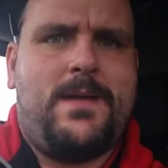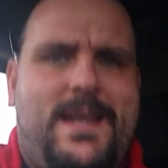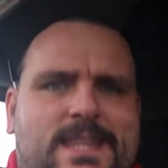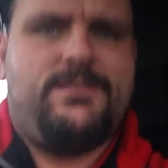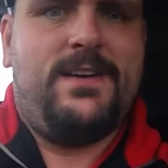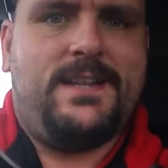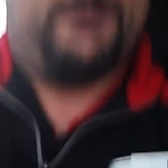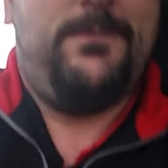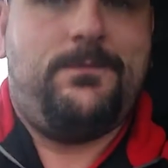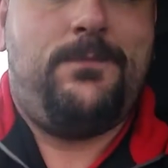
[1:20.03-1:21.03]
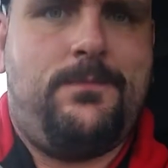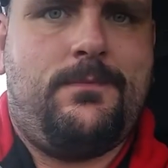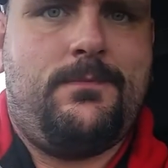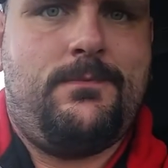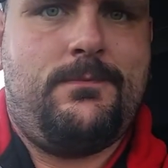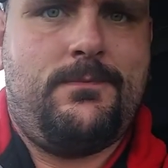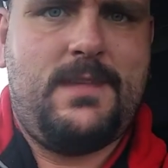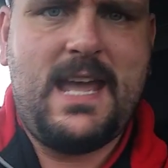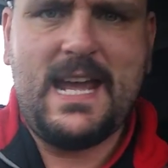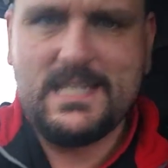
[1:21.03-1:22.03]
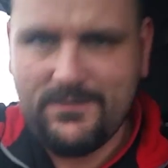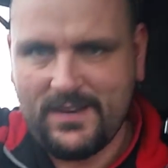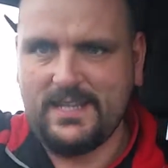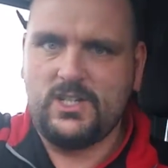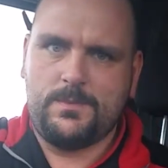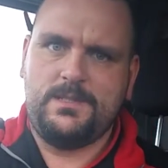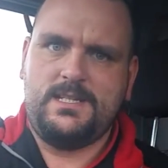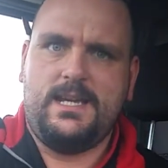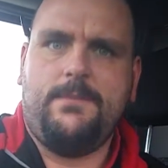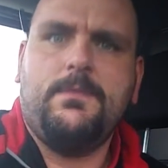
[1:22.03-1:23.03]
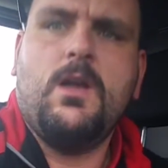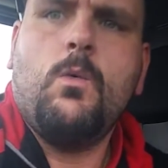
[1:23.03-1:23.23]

back in the van. Yeah, it's a van job today.